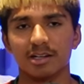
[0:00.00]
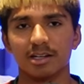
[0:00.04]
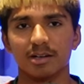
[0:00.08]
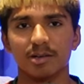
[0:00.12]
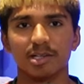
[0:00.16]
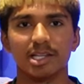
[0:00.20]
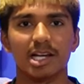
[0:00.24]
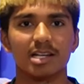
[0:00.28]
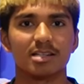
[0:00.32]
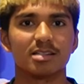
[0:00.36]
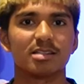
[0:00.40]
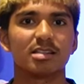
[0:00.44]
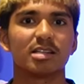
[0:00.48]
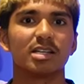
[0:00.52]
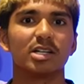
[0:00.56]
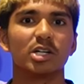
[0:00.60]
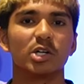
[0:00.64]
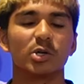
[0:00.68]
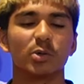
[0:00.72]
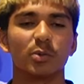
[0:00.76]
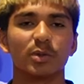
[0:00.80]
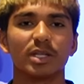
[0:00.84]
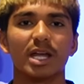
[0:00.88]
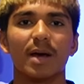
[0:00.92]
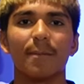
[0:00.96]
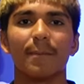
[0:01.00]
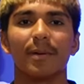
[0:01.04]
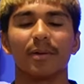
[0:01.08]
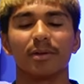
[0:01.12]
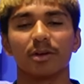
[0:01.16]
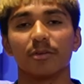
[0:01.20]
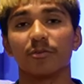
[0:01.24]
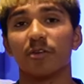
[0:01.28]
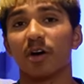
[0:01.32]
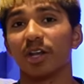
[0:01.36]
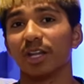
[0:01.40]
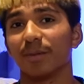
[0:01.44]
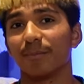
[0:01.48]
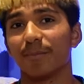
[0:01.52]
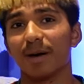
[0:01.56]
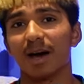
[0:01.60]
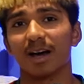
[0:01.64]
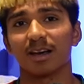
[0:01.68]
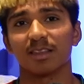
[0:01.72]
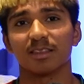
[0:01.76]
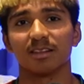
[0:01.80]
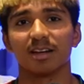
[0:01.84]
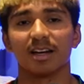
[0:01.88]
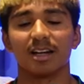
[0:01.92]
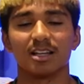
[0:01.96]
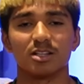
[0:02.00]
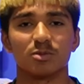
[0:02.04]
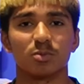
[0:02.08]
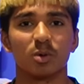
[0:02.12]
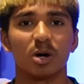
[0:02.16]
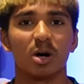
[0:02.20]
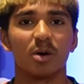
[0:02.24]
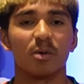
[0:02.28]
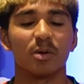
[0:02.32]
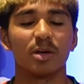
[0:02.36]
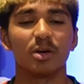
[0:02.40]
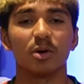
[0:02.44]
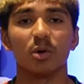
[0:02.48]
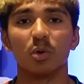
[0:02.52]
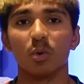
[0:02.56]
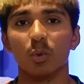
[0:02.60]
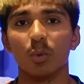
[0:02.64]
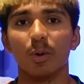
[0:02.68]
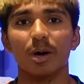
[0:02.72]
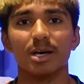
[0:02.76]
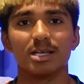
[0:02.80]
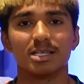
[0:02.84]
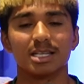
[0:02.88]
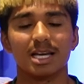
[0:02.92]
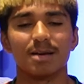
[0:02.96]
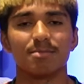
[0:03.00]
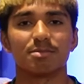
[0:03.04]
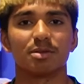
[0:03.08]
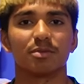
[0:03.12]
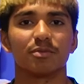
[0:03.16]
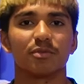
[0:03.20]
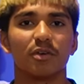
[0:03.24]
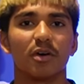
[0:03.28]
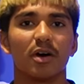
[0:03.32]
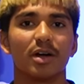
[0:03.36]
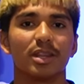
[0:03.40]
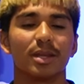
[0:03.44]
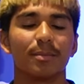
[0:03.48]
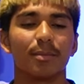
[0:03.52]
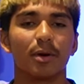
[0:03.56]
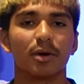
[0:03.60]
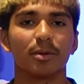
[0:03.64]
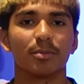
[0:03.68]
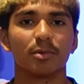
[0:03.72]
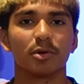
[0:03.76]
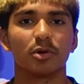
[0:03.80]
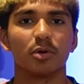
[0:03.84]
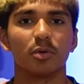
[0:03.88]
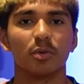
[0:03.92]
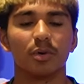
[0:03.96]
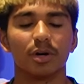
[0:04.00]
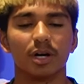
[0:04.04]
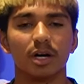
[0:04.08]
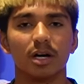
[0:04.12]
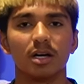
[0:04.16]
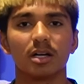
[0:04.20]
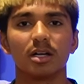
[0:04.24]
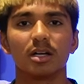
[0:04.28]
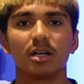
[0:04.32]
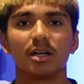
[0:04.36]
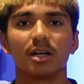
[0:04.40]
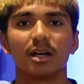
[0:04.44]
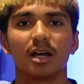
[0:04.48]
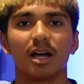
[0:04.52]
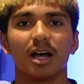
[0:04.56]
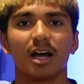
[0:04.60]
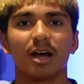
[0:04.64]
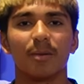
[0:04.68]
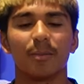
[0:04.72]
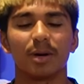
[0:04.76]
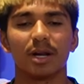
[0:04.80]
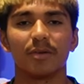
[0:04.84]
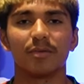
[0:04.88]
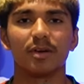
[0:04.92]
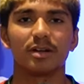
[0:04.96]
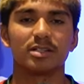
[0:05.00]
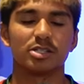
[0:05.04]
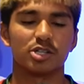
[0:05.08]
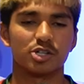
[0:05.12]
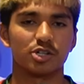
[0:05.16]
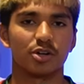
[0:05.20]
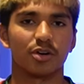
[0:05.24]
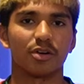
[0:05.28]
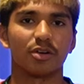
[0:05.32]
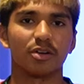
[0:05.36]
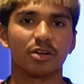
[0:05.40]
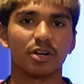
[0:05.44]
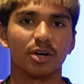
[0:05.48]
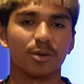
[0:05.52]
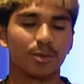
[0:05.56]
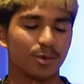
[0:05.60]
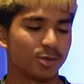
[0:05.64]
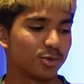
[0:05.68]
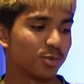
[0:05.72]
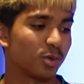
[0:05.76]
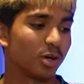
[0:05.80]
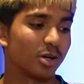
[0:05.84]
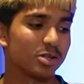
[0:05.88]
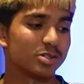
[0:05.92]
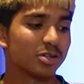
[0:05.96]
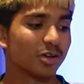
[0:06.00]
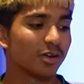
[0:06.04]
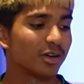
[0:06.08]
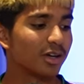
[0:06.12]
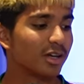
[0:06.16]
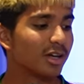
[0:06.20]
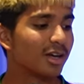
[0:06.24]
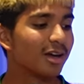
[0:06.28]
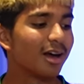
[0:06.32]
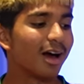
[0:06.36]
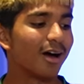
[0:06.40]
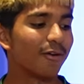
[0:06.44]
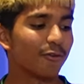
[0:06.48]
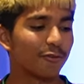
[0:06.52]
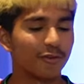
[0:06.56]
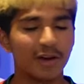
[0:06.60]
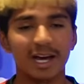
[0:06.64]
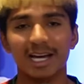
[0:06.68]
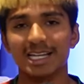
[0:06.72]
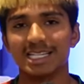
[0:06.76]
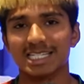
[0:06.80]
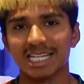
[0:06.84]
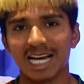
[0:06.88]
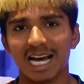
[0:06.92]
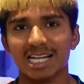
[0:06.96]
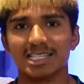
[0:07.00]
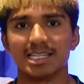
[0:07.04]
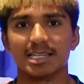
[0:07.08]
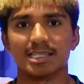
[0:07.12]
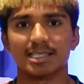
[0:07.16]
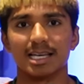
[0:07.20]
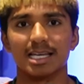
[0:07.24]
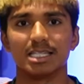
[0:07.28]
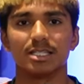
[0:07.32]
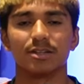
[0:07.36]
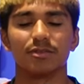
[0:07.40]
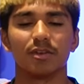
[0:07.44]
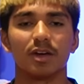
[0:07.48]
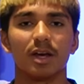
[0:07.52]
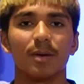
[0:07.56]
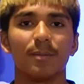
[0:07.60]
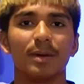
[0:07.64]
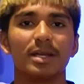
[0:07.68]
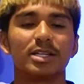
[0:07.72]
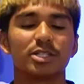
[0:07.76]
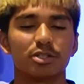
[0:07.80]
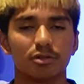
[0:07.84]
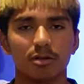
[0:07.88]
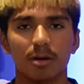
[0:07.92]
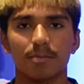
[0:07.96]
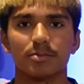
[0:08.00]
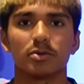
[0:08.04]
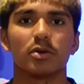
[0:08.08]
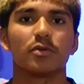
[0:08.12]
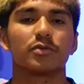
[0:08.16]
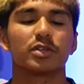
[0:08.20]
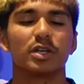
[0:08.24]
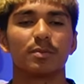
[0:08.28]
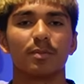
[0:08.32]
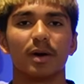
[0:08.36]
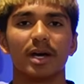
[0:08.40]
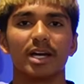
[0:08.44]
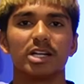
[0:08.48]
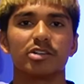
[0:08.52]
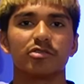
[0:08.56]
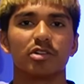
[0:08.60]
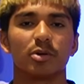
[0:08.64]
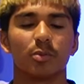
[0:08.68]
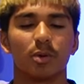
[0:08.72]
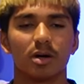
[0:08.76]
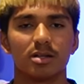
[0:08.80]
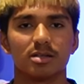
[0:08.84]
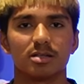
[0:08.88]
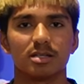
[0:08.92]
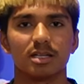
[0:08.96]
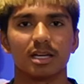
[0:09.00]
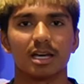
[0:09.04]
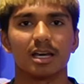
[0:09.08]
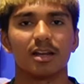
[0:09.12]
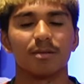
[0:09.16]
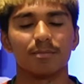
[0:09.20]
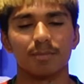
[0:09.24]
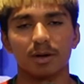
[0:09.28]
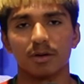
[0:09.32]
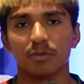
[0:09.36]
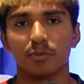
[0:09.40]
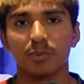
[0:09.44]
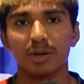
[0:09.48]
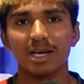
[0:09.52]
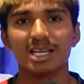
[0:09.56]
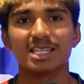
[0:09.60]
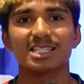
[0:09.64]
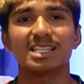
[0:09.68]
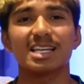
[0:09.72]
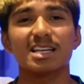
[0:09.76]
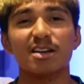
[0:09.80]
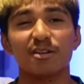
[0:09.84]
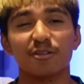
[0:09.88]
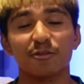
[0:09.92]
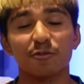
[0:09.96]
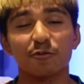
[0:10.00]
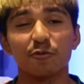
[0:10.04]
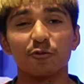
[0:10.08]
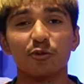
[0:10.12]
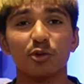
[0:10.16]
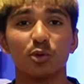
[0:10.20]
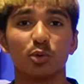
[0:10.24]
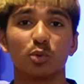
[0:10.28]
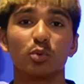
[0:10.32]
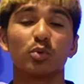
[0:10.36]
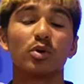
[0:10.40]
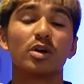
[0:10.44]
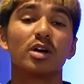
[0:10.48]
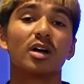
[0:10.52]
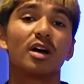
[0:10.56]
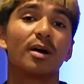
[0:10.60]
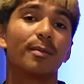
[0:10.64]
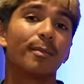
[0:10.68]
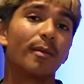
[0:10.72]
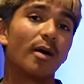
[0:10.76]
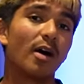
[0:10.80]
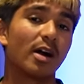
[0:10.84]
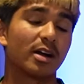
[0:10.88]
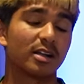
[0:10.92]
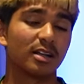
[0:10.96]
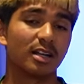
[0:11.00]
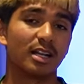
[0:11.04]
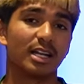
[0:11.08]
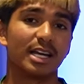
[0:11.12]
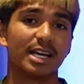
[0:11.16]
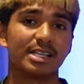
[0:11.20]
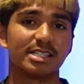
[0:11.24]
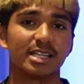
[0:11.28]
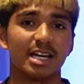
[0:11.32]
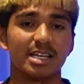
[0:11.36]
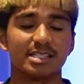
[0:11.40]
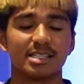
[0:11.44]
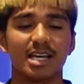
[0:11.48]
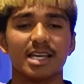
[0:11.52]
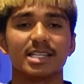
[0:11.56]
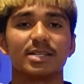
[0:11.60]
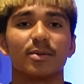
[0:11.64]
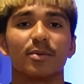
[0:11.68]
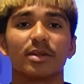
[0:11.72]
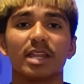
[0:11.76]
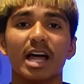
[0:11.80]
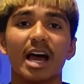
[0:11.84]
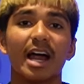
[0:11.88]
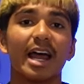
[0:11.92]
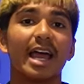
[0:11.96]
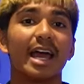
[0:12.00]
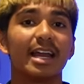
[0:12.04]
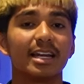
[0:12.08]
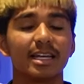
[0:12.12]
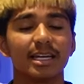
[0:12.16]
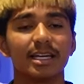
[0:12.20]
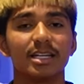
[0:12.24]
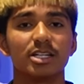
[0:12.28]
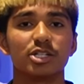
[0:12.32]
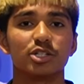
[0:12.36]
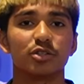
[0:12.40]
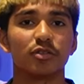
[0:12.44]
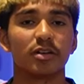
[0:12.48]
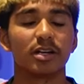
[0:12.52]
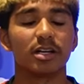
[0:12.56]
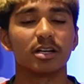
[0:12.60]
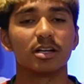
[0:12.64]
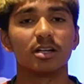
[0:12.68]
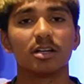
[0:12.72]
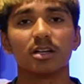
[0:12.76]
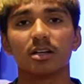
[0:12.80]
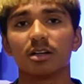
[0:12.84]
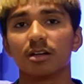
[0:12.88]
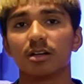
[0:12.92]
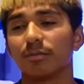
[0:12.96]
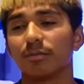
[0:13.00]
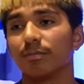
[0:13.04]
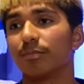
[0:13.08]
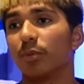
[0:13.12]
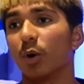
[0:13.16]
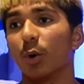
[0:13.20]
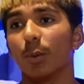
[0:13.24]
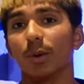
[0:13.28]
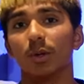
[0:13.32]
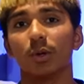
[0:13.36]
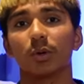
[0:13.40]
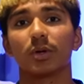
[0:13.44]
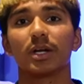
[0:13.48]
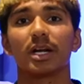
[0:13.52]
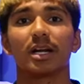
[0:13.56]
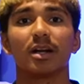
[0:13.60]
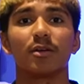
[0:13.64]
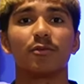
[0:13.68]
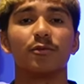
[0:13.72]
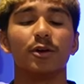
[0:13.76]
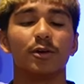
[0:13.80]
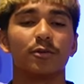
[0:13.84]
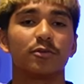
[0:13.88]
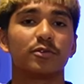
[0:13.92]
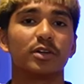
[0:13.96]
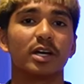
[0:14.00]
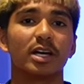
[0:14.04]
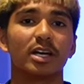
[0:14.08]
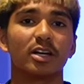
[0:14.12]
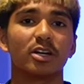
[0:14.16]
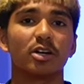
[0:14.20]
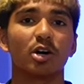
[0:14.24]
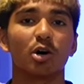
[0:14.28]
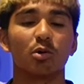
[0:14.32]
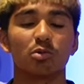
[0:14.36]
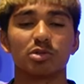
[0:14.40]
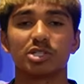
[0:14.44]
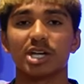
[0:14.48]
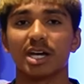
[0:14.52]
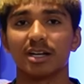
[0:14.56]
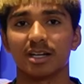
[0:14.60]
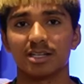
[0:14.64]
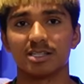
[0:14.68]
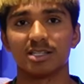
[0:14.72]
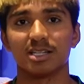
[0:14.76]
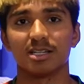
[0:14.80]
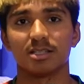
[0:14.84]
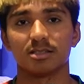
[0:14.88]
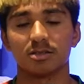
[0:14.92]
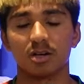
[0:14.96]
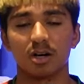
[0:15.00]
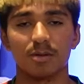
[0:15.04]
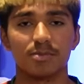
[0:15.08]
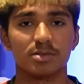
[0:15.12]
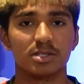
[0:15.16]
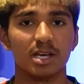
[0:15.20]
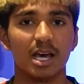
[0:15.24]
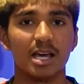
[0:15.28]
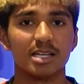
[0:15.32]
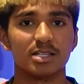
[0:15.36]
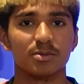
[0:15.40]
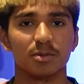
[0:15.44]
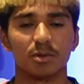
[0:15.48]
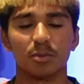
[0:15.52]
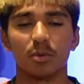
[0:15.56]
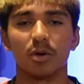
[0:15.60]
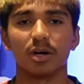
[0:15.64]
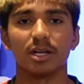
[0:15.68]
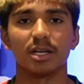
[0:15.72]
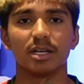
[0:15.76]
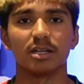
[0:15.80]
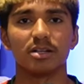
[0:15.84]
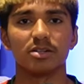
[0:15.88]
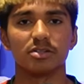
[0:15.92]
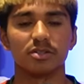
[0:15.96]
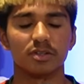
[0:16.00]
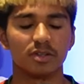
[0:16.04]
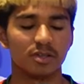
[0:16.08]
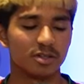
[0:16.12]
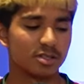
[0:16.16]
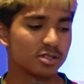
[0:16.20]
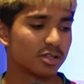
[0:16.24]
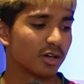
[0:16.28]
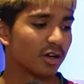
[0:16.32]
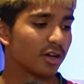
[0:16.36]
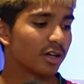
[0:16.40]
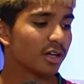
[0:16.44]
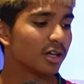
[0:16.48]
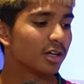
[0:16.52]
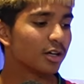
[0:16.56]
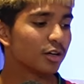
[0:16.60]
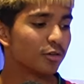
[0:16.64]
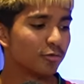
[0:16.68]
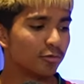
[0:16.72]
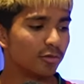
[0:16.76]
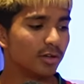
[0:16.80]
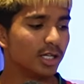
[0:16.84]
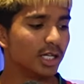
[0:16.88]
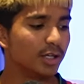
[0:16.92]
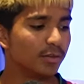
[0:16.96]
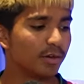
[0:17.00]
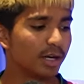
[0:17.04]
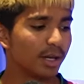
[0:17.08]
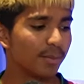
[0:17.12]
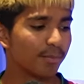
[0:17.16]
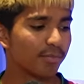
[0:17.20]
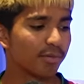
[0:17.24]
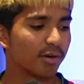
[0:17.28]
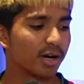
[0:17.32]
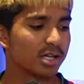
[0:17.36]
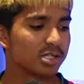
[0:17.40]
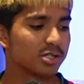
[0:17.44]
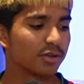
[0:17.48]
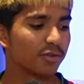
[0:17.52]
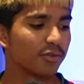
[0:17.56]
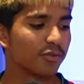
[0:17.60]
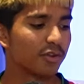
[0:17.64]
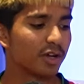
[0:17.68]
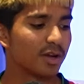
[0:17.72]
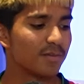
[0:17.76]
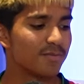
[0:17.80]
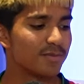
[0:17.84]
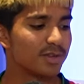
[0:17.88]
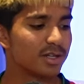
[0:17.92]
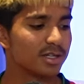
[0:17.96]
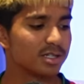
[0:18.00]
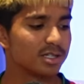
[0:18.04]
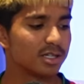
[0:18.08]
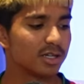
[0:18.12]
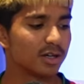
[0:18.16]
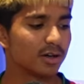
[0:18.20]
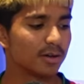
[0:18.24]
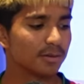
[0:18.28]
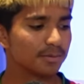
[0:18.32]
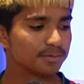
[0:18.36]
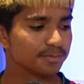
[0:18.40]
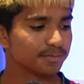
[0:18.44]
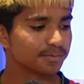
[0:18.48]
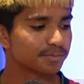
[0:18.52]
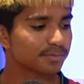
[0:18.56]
With that skill, with that ability to find the back of the net as well, he always seems to find the bottom corner whenever he has a shot at goal as well. So a fantastic season for him, interrupted obviously by injury once again. But if we see a full Michael Olise season without any injury, boy, we're looking at a 15-goal, 10-assist type season with what he can do. So really, really impressive for him this year.